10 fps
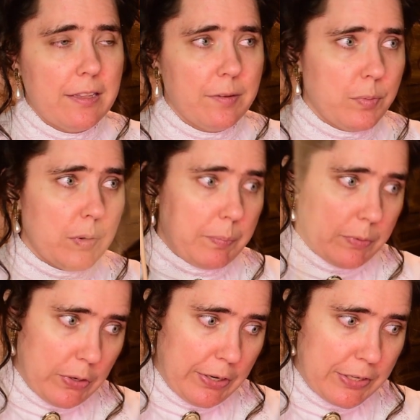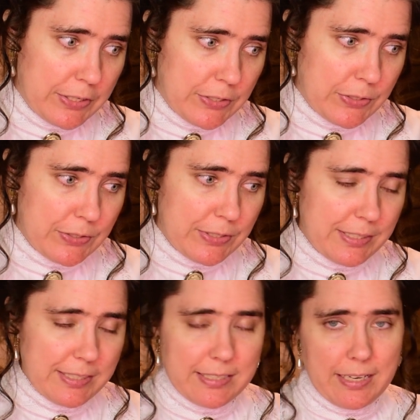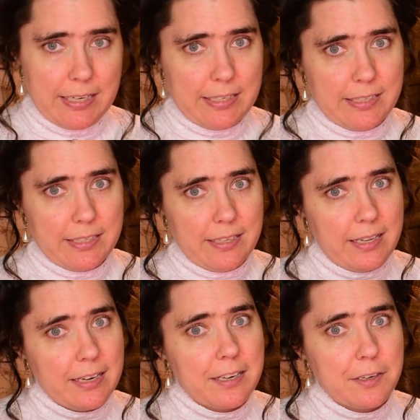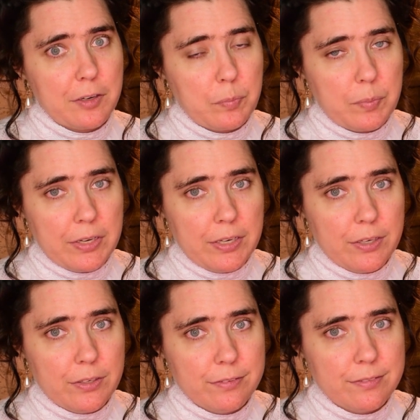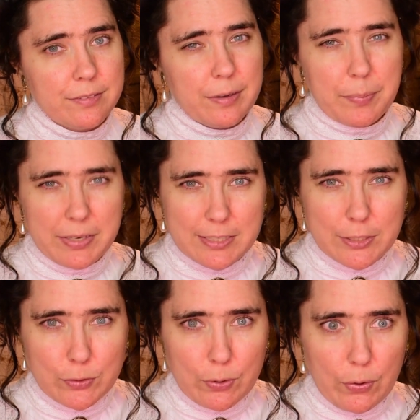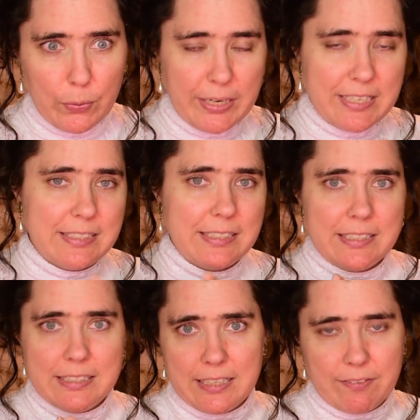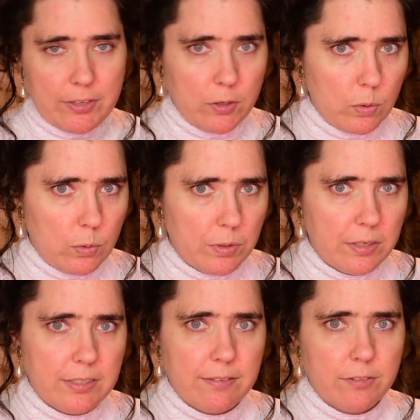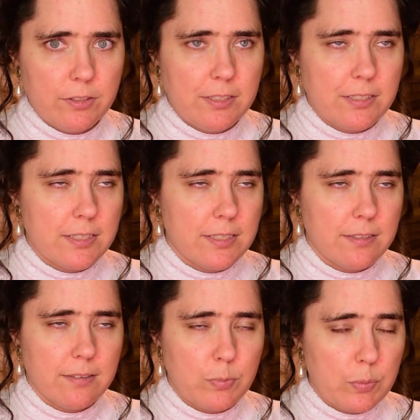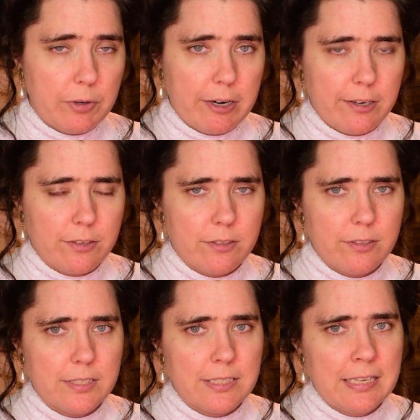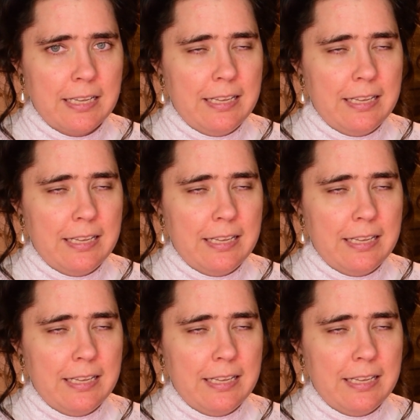The proprietors decided that it had been a bit too crazy having all the different proprietors.